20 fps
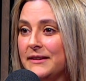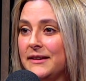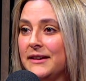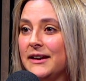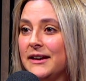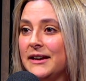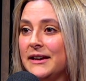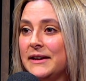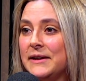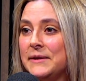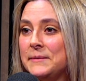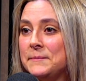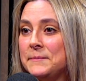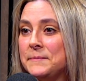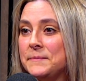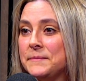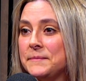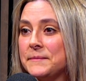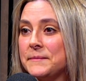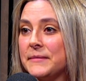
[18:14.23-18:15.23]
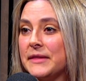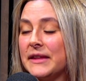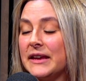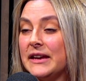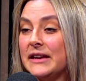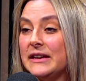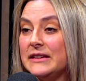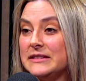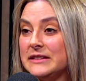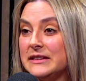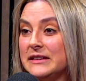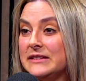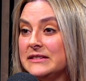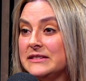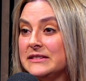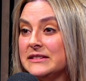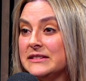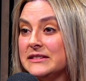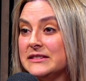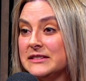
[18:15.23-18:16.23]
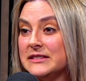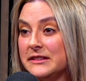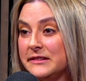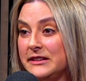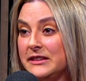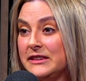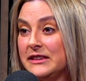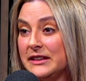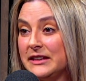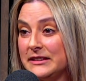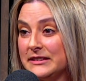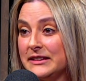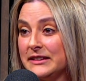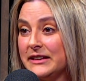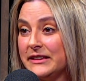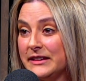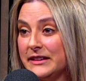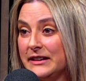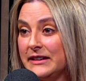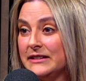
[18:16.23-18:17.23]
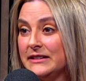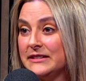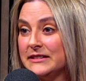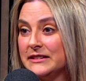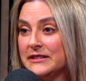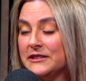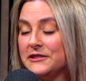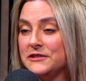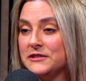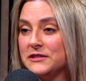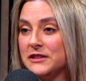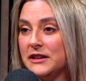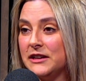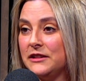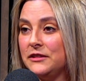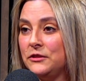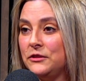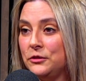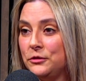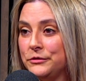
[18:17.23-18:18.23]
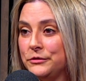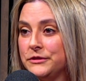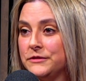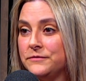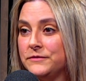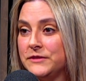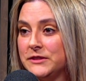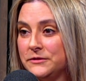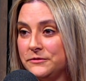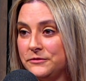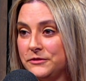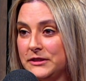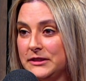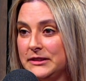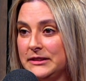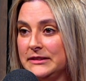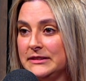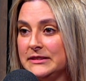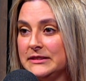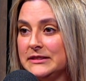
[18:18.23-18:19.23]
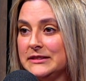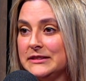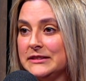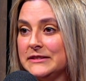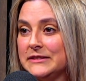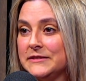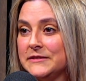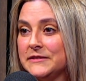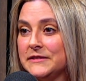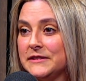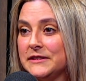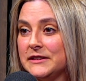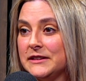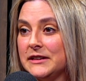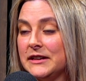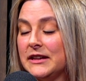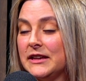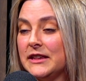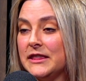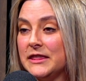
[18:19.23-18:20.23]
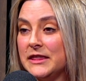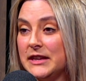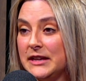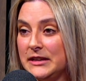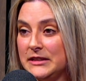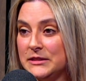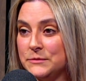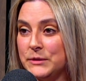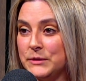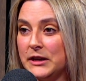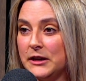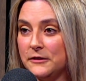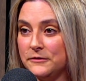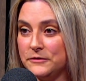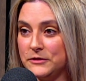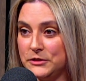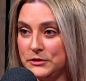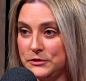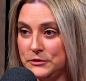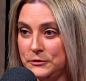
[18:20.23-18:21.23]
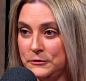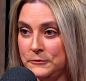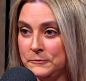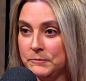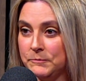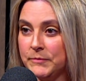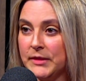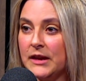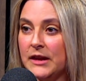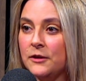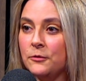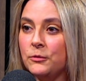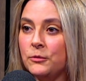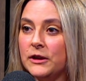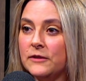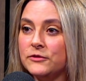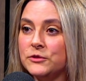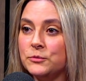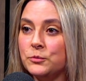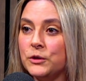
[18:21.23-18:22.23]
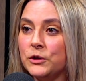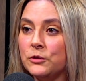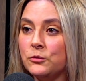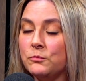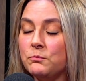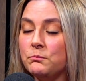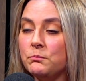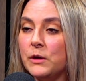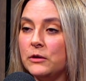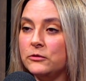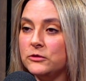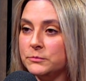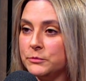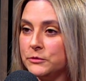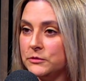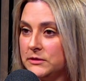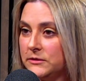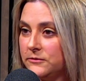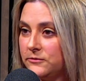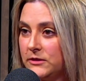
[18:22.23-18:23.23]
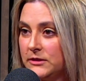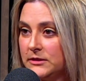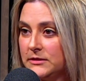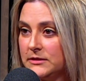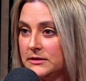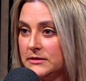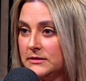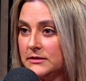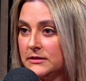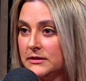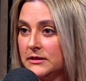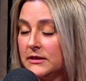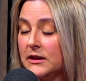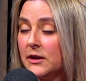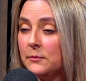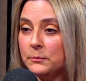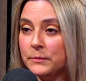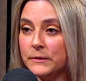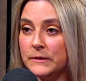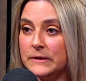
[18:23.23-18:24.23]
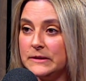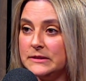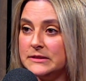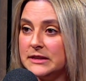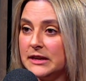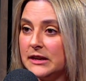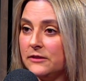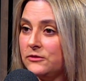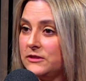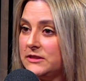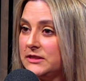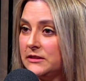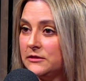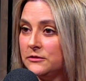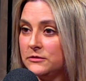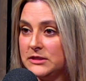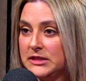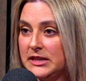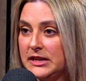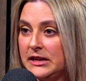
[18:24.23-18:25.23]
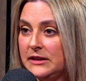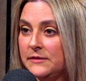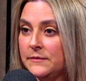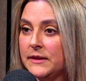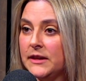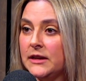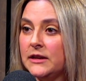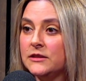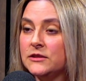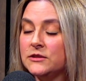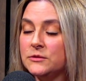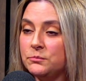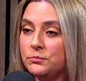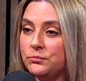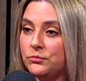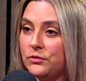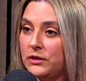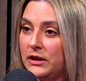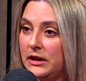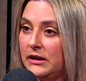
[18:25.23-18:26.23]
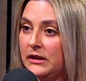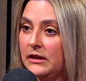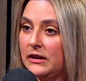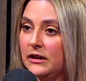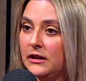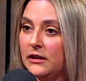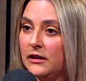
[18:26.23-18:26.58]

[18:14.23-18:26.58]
It is silly things like that. There's a lot of different things we have to do. We have to work with multiple different companies every single day to bring